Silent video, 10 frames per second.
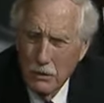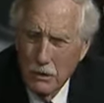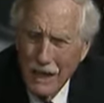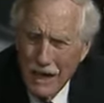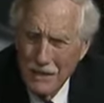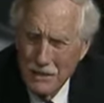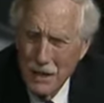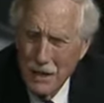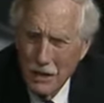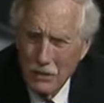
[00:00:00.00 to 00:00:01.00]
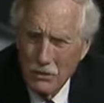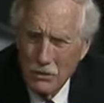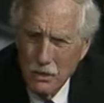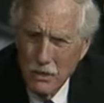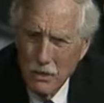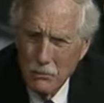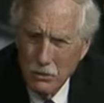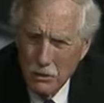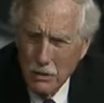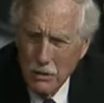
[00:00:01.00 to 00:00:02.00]
contacts,
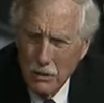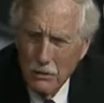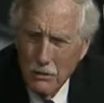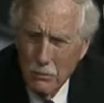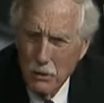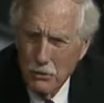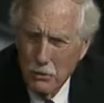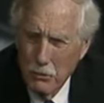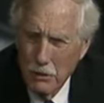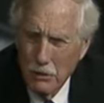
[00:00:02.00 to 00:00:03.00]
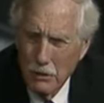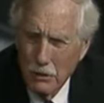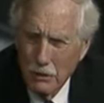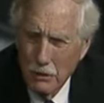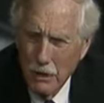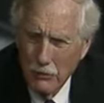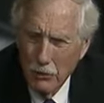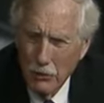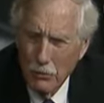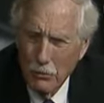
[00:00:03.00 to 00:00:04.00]
particularly on the mill-to-mill
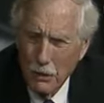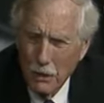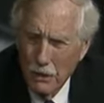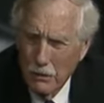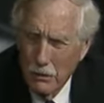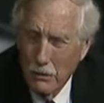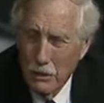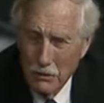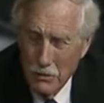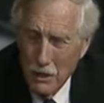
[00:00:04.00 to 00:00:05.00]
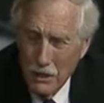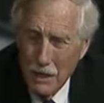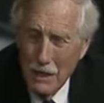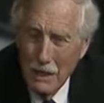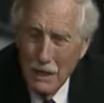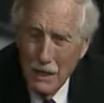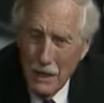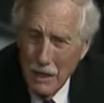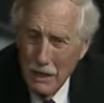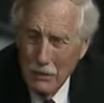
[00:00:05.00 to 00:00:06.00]
level, where you can say,
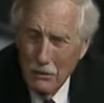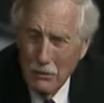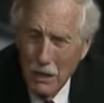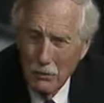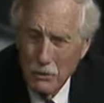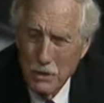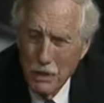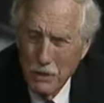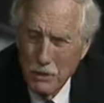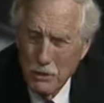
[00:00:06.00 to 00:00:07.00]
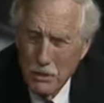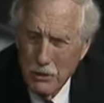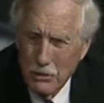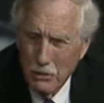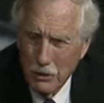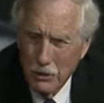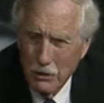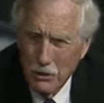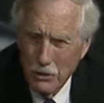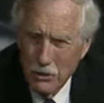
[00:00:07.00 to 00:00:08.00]
hey, that was not an intentional
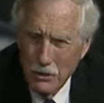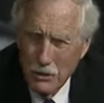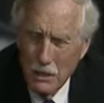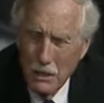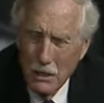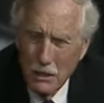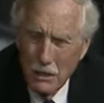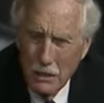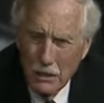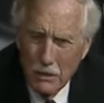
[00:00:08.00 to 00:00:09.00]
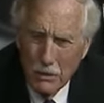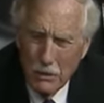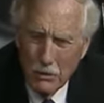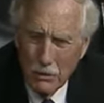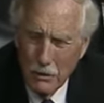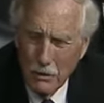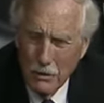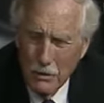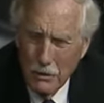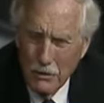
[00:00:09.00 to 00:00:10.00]
incursion, or
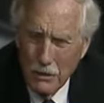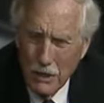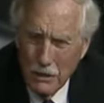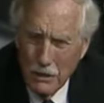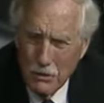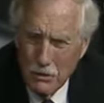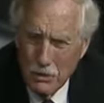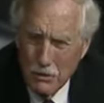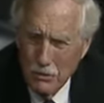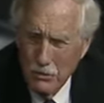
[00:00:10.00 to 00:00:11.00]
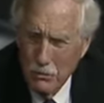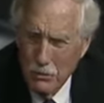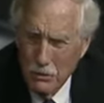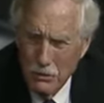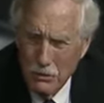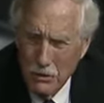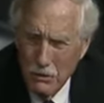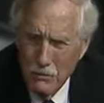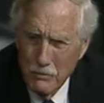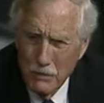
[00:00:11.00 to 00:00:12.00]
that incident was
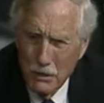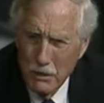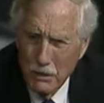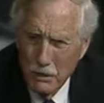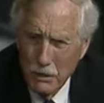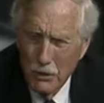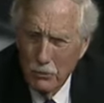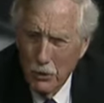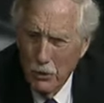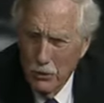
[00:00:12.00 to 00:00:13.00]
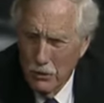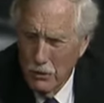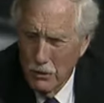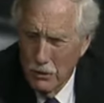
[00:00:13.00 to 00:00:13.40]
a rogue